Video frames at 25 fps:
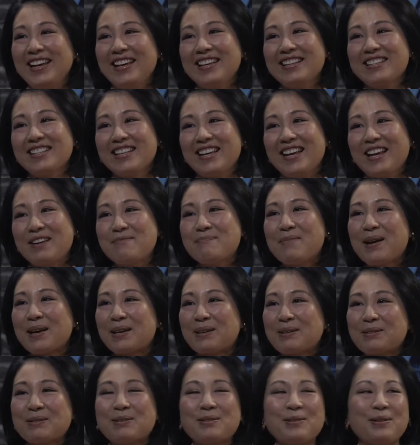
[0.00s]
a
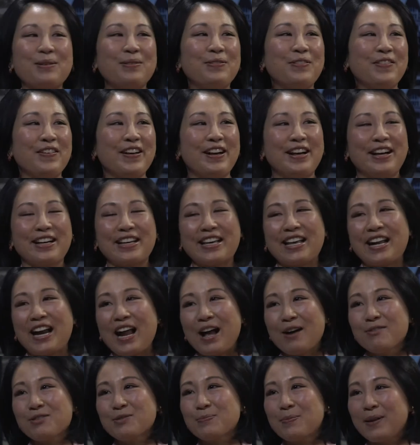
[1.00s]
Microsoft
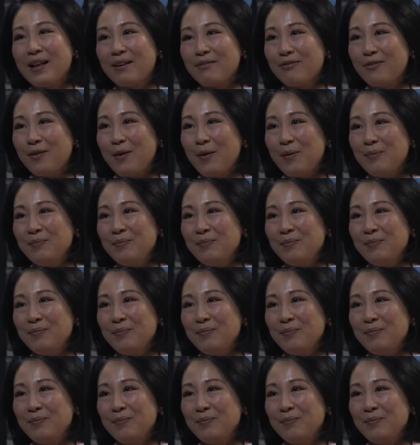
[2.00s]
cloud platform.